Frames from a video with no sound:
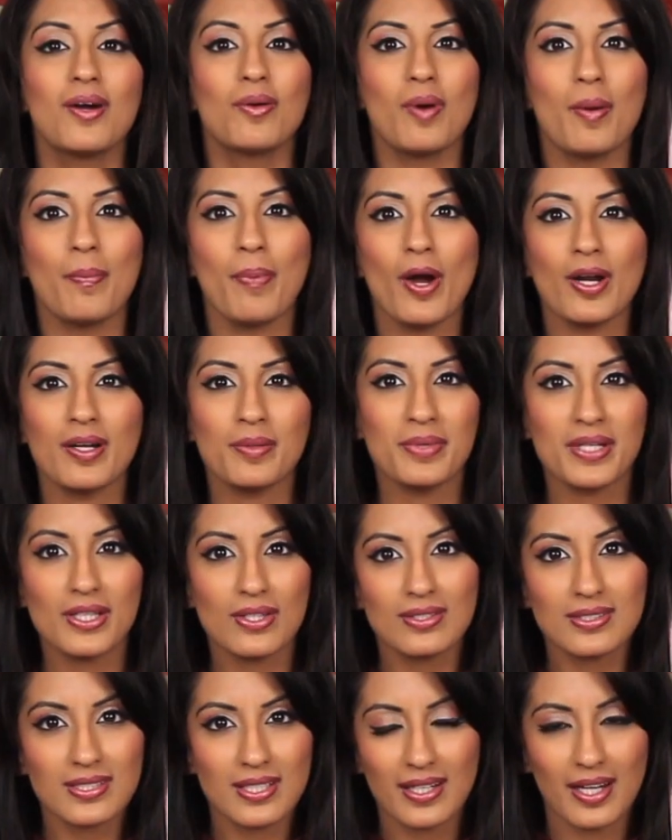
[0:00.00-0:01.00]
What part of me
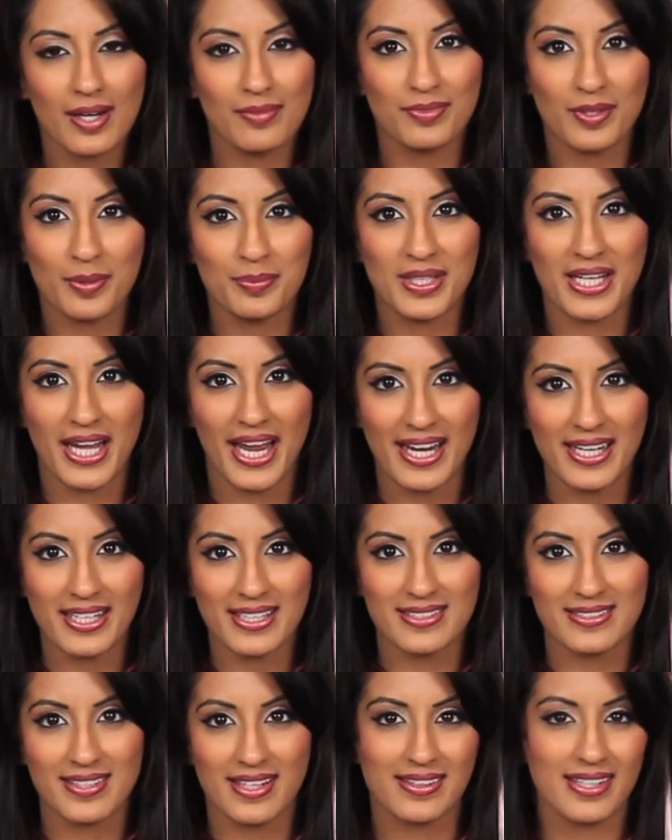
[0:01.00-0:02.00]
looks like I'm from the
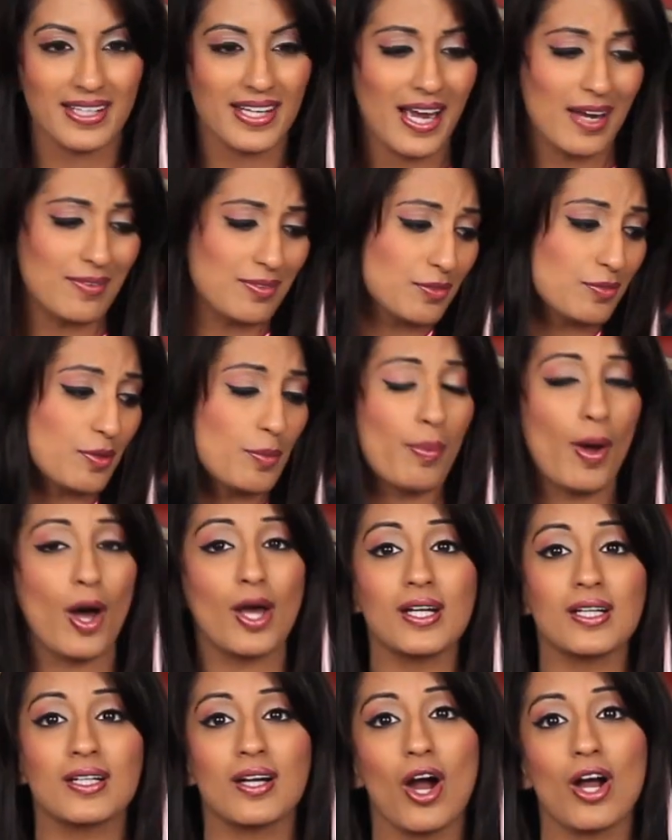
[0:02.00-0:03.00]
80s? I think I have a
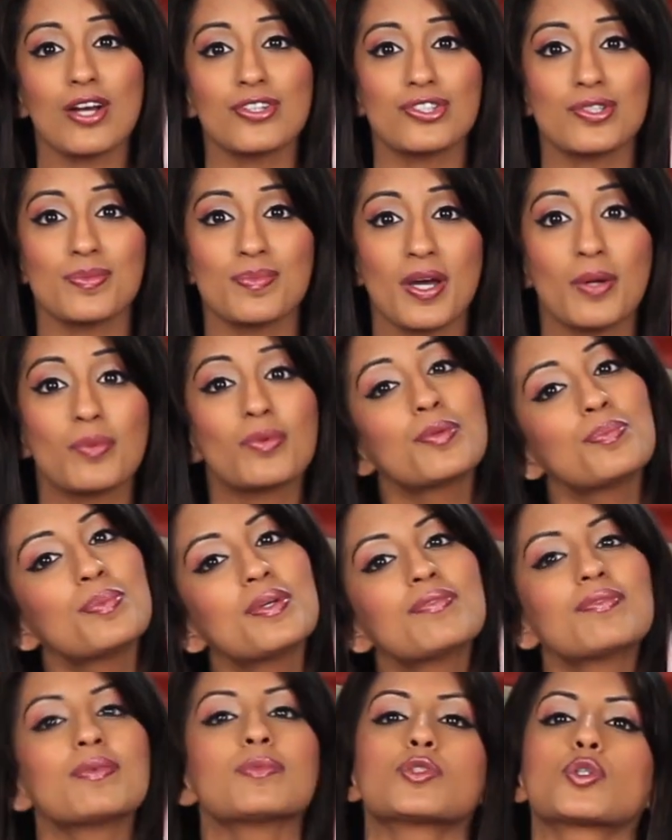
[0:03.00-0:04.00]
robotic costume that would
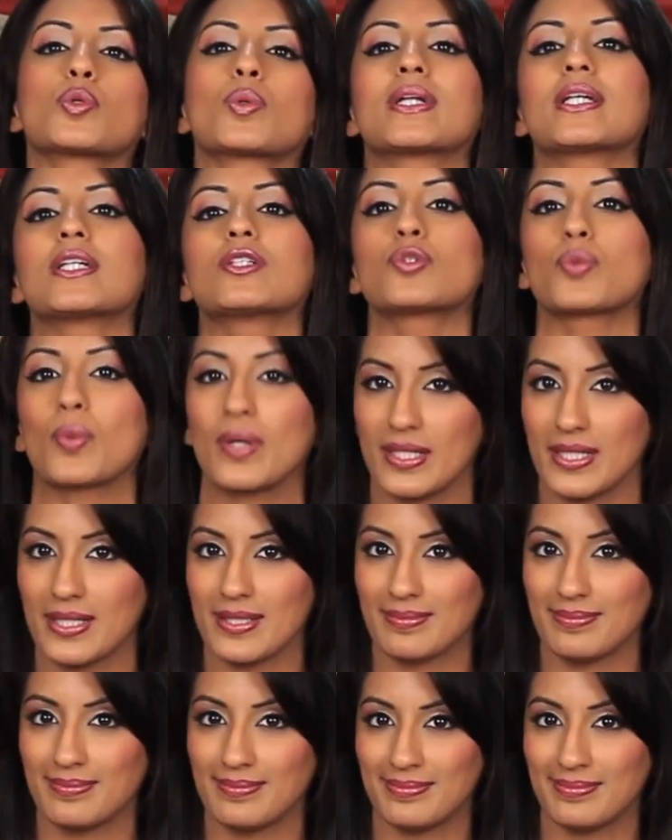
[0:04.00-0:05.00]
be from 2020.